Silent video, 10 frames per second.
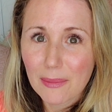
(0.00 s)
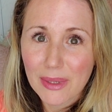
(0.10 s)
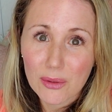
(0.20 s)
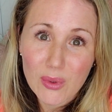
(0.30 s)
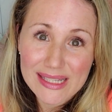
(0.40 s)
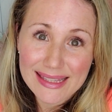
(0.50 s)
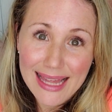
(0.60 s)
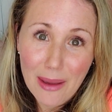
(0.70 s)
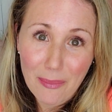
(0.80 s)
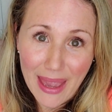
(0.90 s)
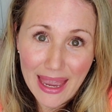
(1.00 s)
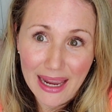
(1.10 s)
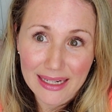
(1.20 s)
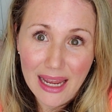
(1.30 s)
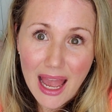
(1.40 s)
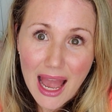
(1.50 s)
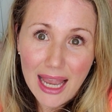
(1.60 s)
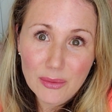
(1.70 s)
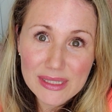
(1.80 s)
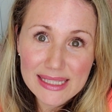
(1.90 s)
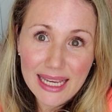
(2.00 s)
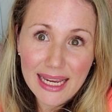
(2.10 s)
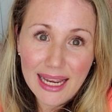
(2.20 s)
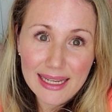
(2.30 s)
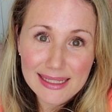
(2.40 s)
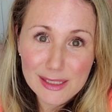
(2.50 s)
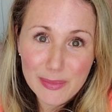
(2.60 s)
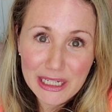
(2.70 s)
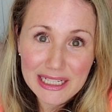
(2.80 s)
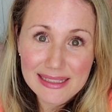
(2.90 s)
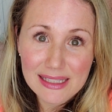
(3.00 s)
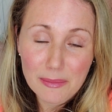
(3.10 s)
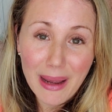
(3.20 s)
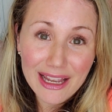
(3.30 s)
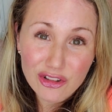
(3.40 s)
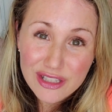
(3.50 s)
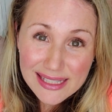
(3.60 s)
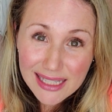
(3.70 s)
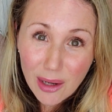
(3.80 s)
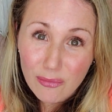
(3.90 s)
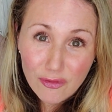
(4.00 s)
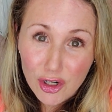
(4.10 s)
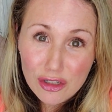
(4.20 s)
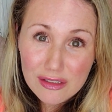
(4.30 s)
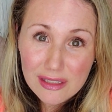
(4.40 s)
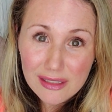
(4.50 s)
It wasn't that bad. I would say I experienced mild discomfort,